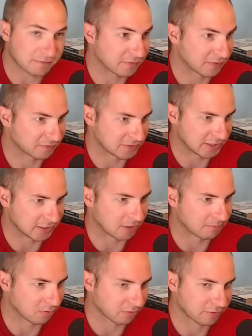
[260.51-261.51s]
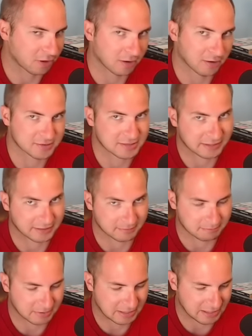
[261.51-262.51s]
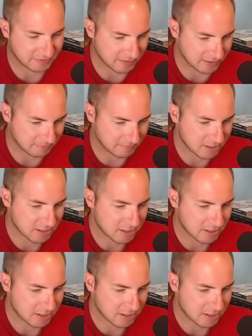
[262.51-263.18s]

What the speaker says: 15 on both cards, then combine them,